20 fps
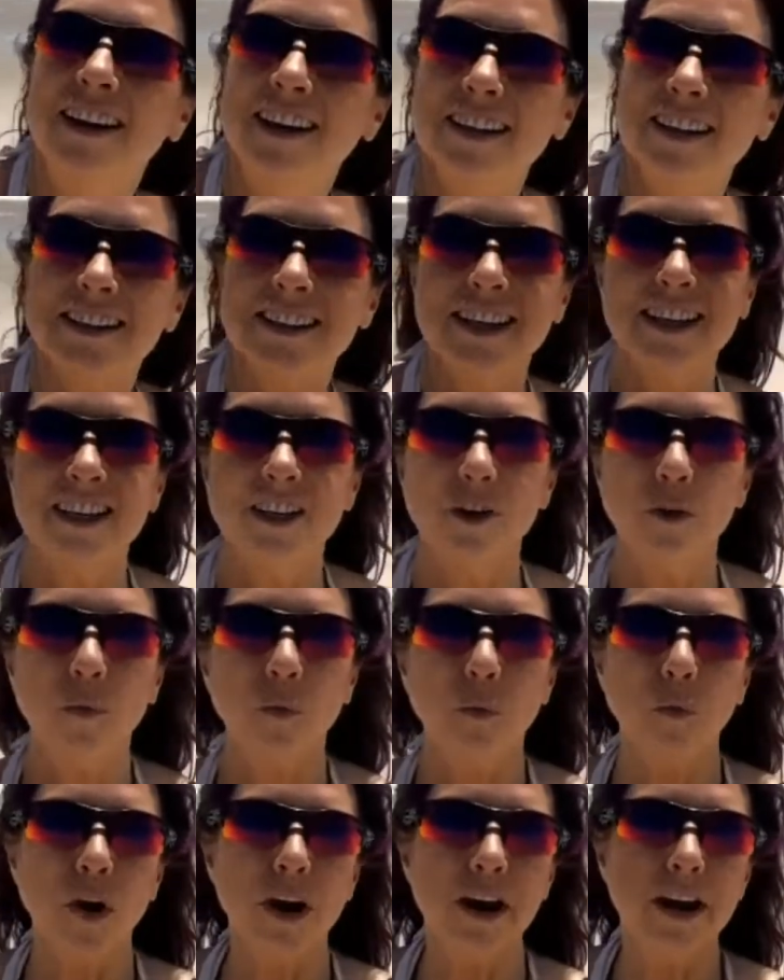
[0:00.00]
Let's take your
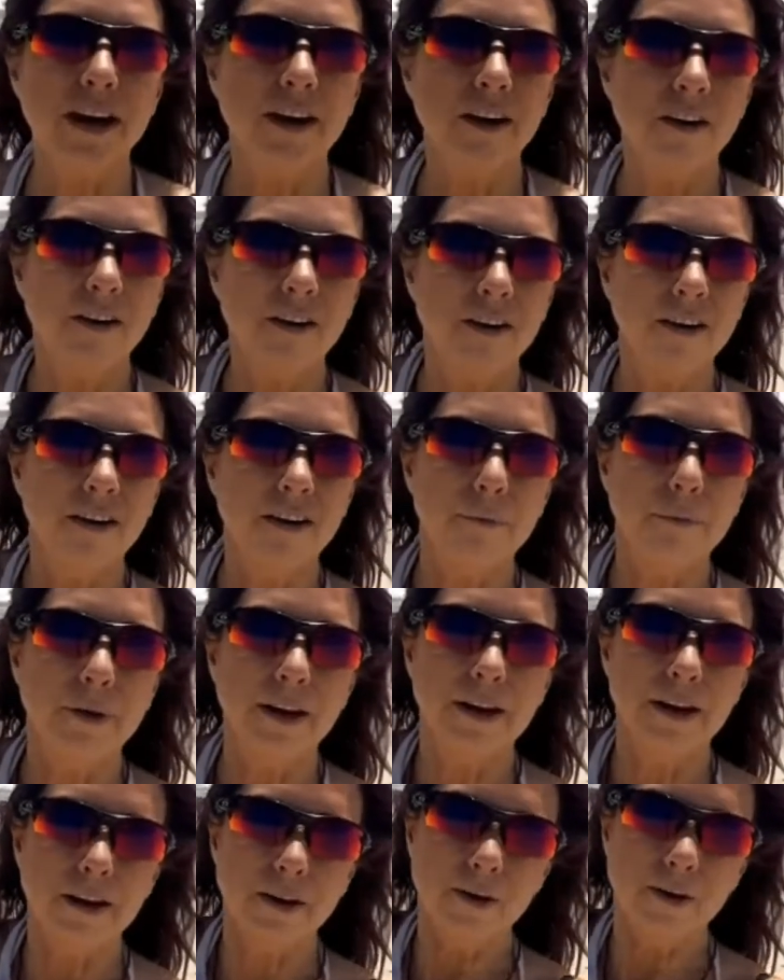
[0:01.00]
right arm
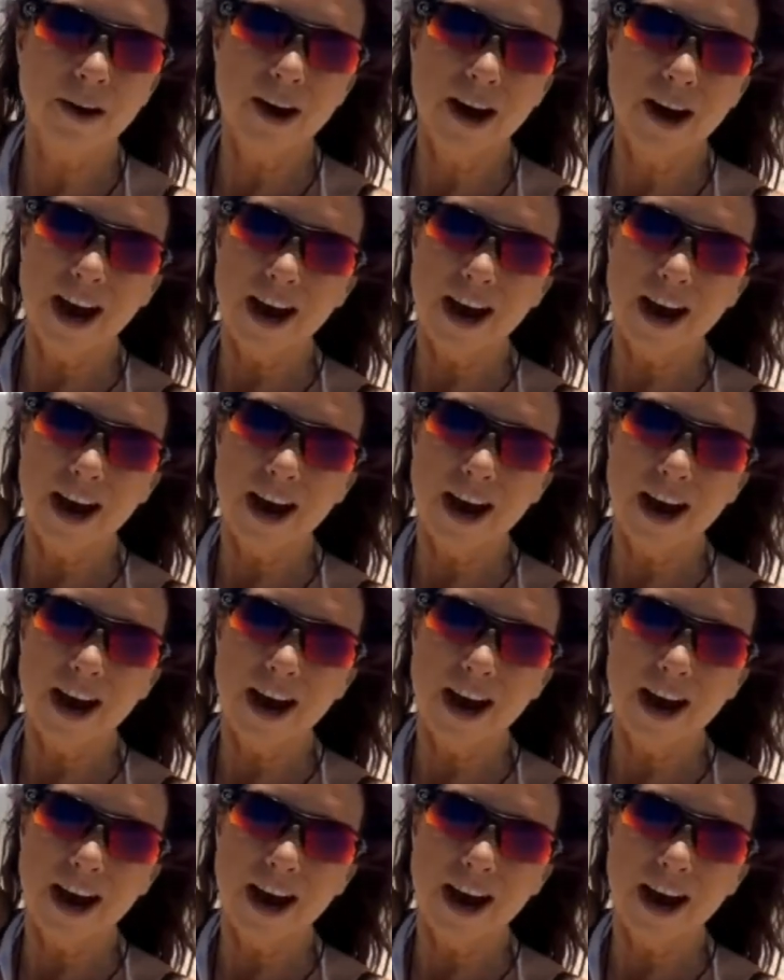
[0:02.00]
and go